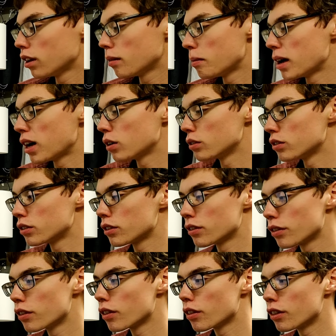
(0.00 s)
about
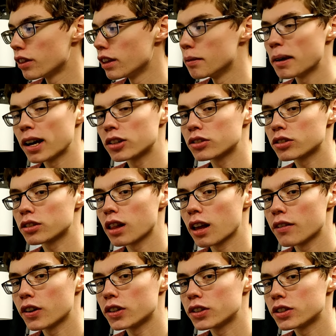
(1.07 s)
The Bachelor
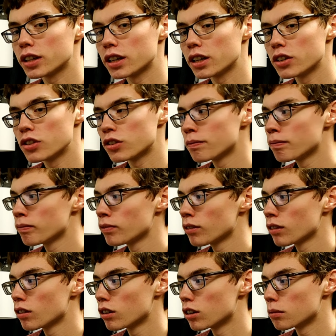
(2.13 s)
Live on Stage,
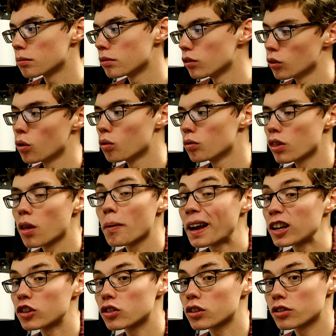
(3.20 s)
or The
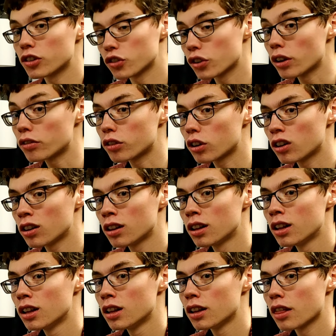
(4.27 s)
Bachelor in general,
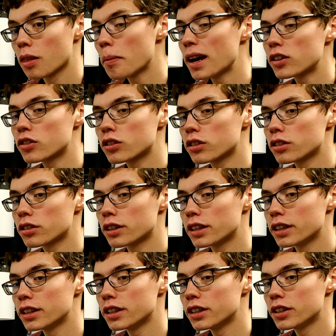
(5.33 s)
The Bachelor
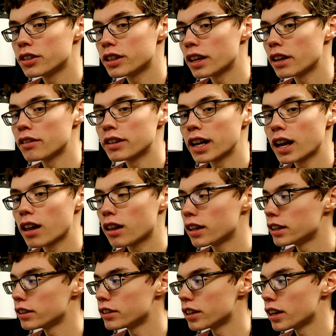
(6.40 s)
is a real
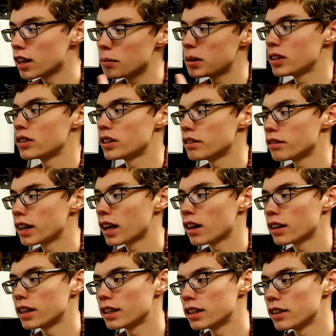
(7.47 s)
is an A B C
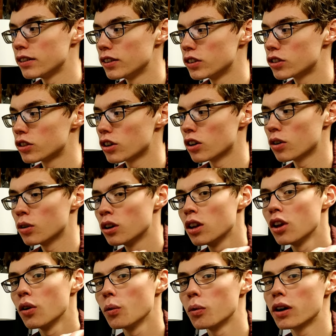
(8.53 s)
reality T V show
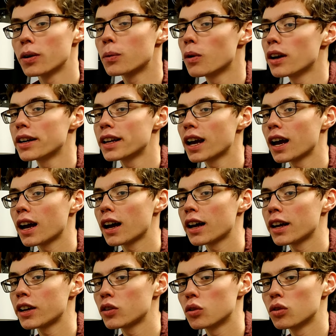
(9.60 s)
where one
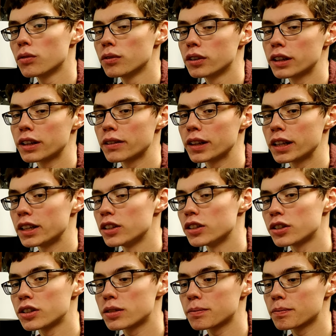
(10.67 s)
guy
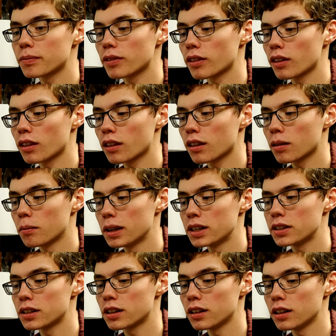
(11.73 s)
is
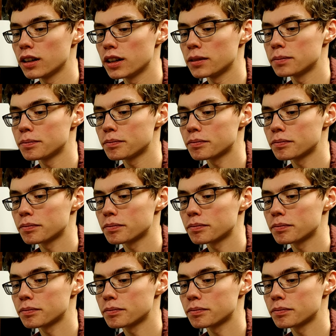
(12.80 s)
basically